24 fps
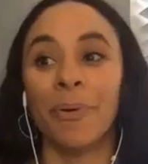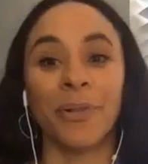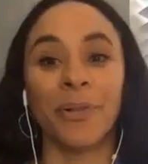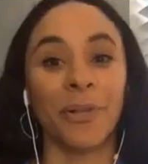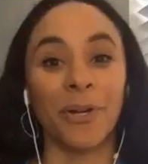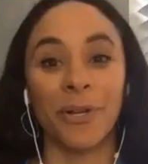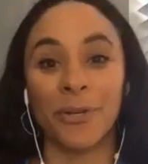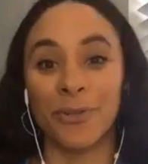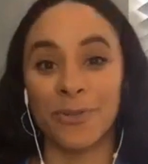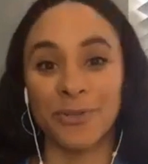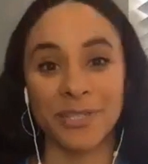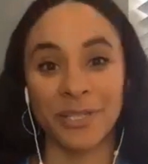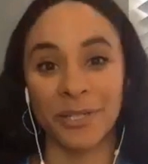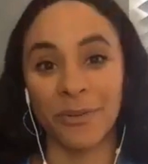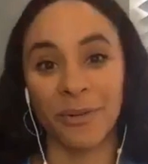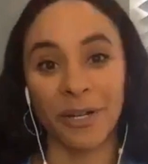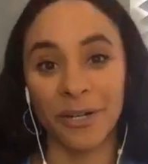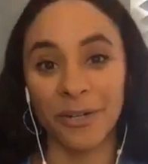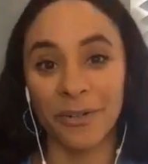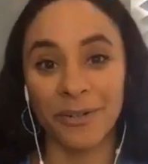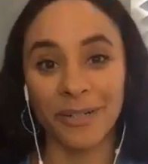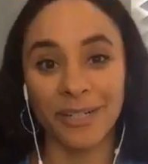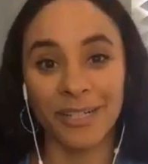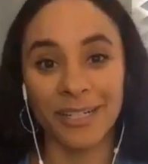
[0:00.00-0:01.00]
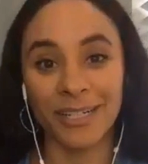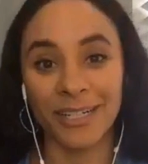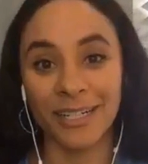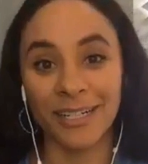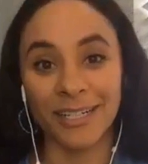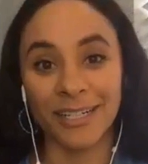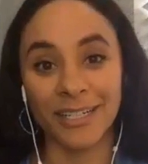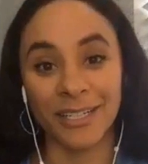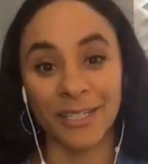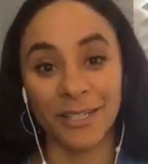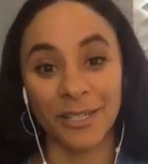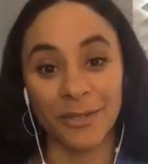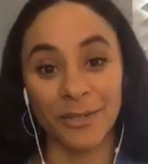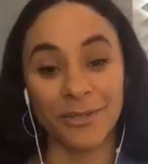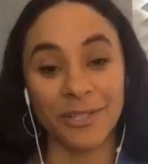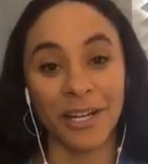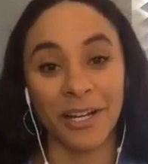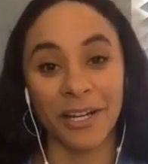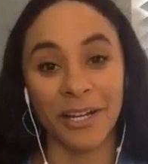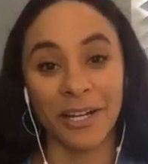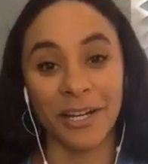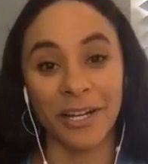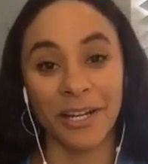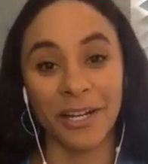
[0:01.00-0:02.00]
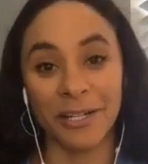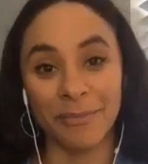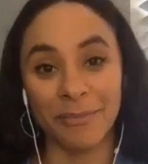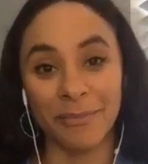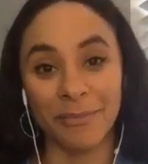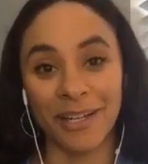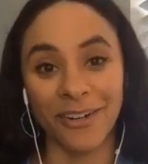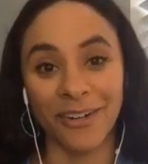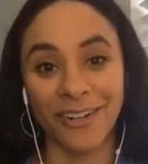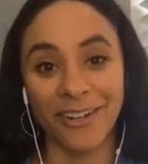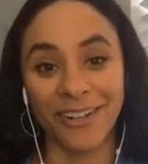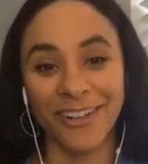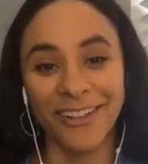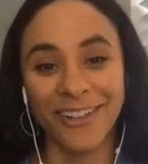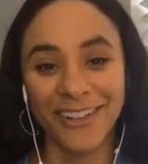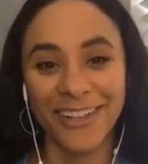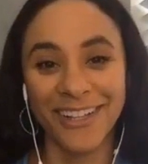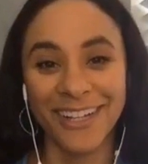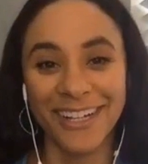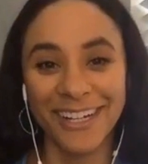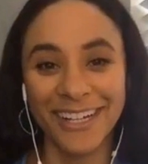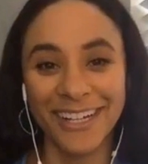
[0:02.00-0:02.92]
below zero uh, in no time at all.